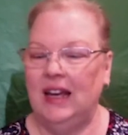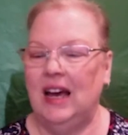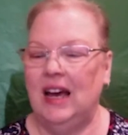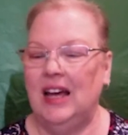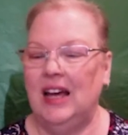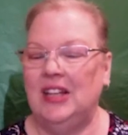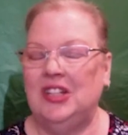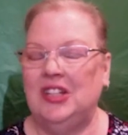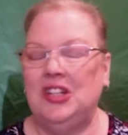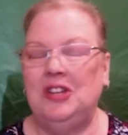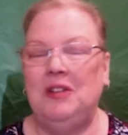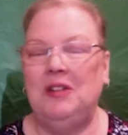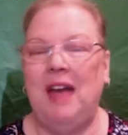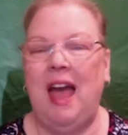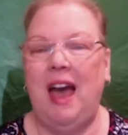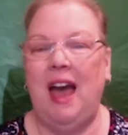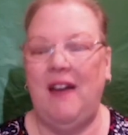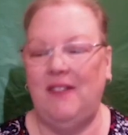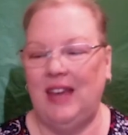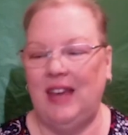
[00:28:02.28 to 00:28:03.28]
do you
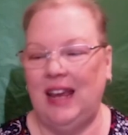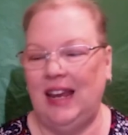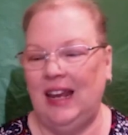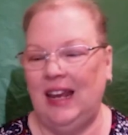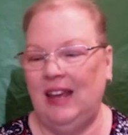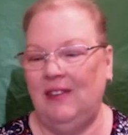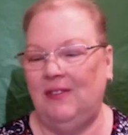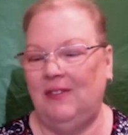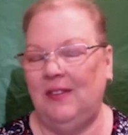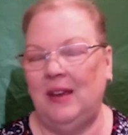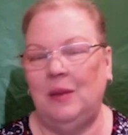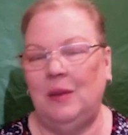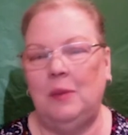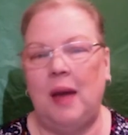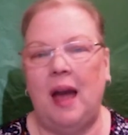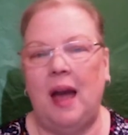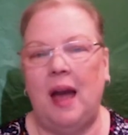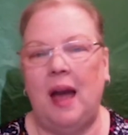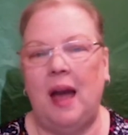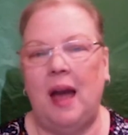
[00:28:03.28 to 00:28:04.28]
have any
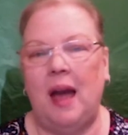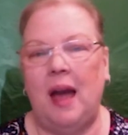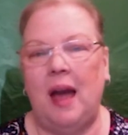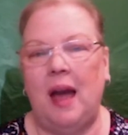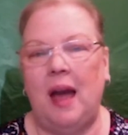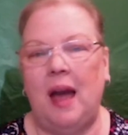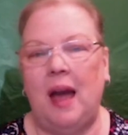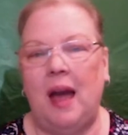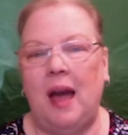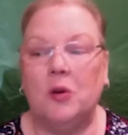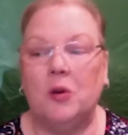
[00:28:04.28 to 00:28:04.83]
feedback or any other